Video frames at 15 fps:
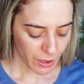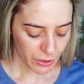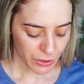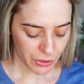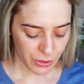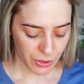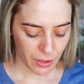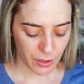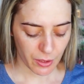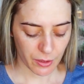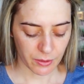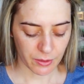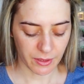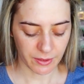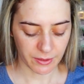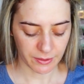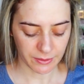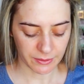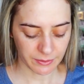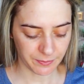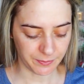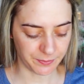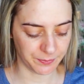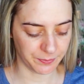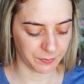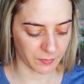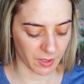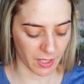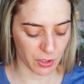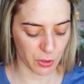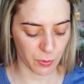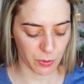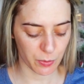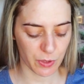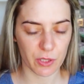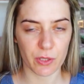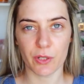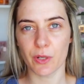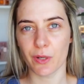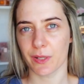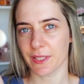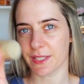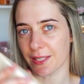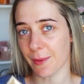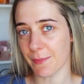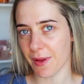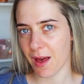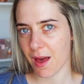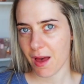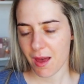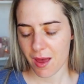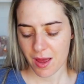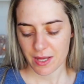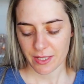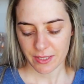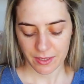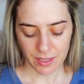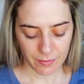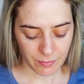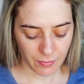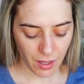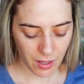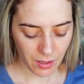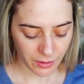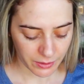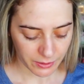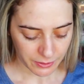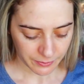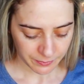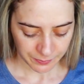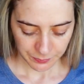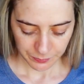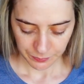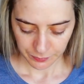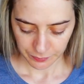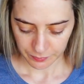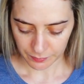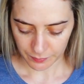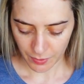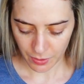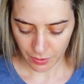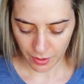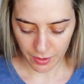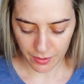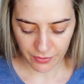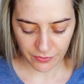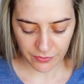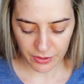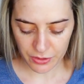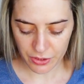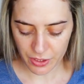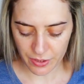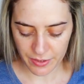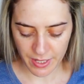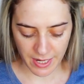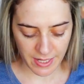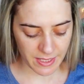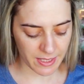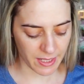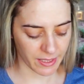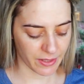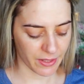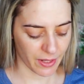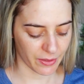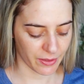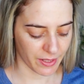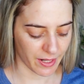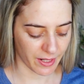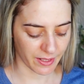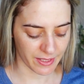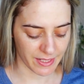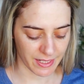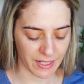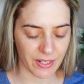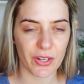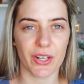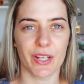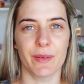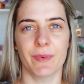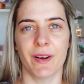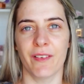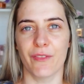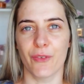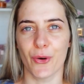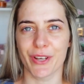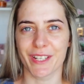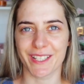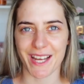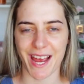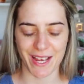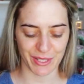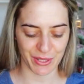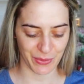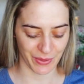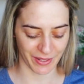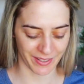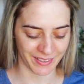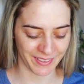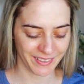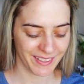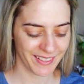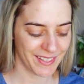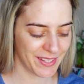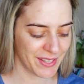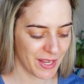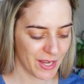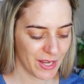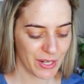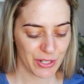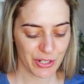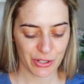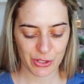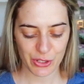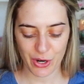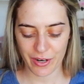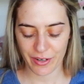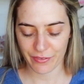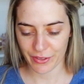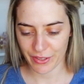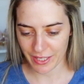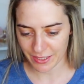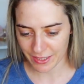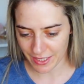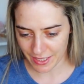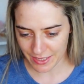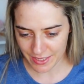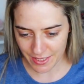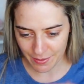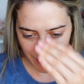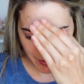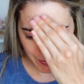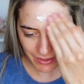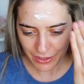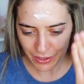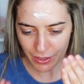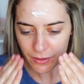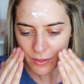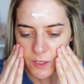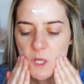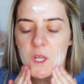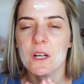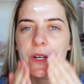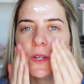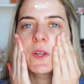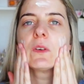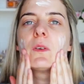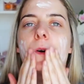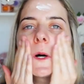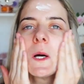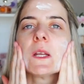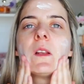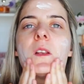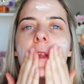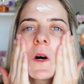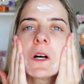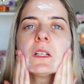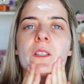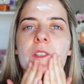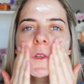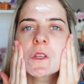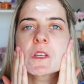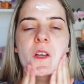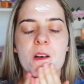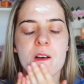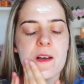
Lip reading: so that's what we do. Some sunblock. I feel so nasally though, and I can hear it in my voice as well. So sorry for that, guys, and I'm going to be throat clearing quite a lot.